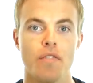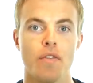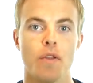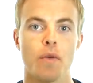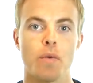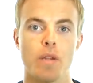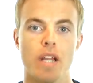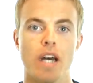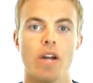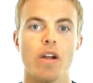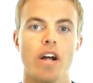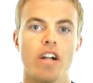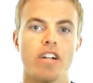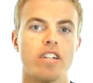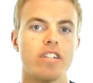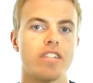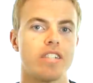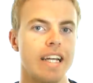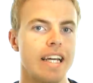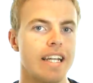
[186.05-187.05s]
without
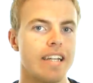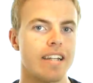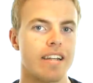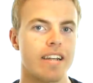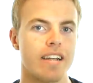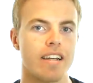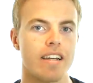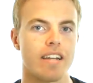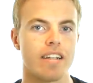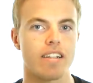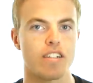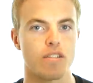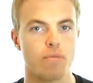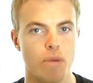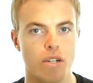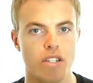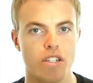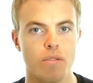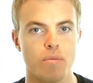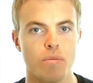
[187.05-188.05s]
understanding this
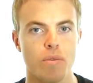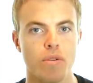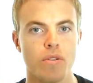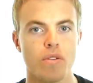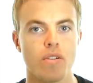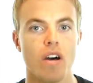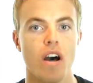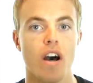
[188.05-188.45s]
principle